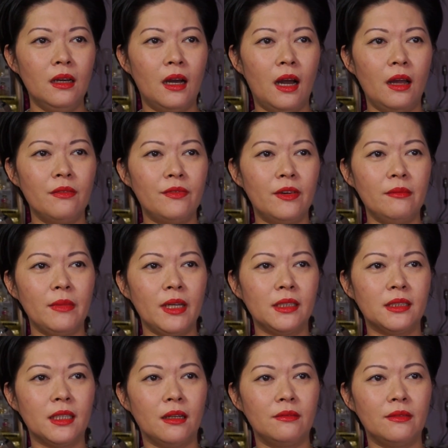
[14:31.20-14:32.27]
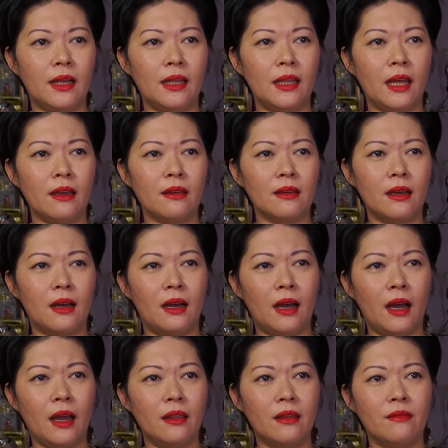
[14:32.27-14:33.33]
I found myself, I like
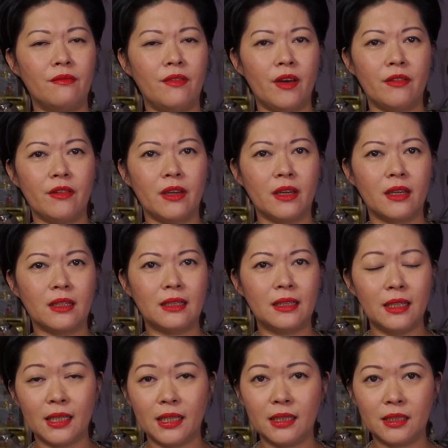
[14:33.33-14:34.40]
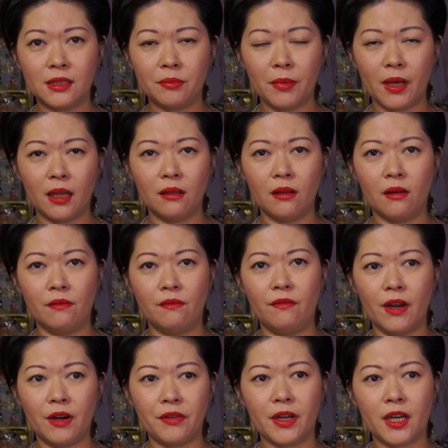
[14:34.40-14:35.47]
either very clean smell or
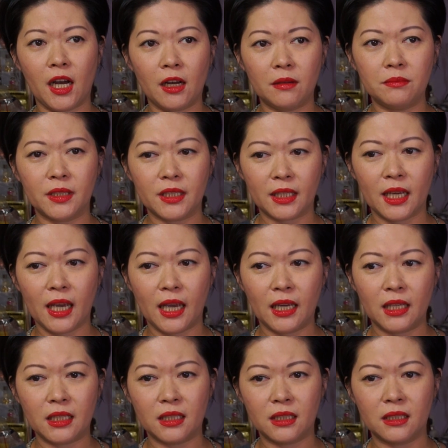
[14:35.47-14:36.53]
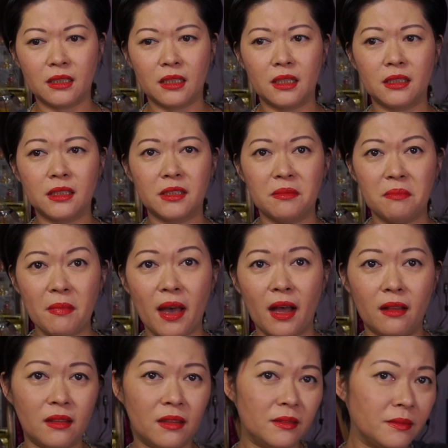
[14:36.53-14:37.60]
very complicated
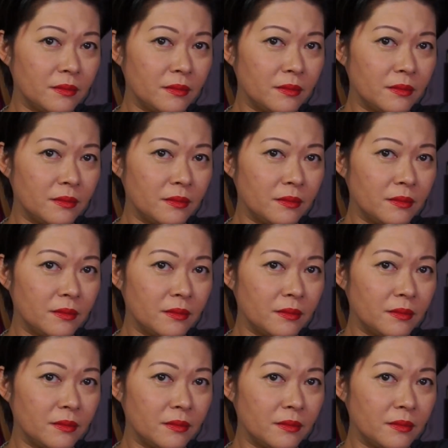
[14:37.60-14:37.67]
smell.